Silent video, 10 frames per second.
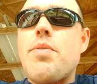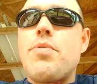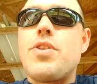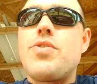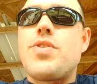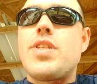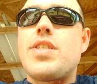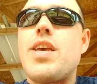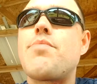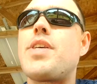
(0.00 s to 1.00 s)
use the
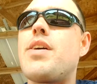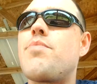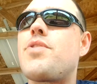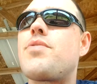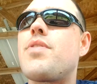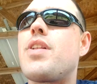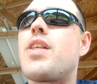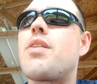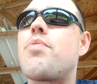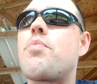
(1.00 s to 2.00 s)
same tips. A
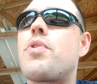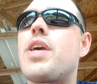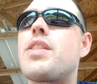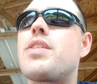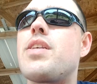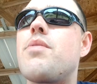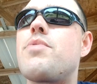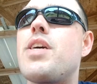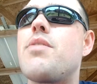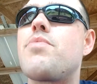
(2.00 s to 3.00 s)
lot of people get the same
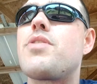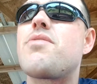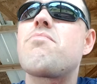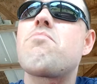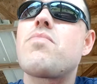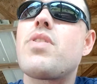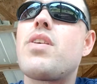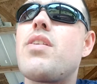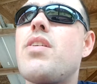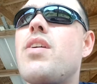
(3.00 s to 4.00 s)
tips,
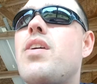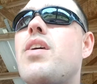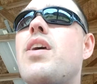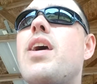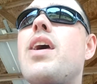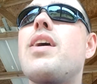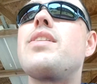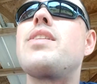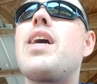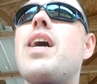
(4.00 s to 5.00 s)

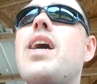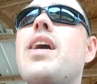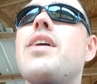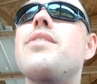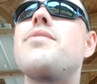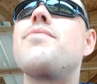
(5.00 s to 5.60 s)
and a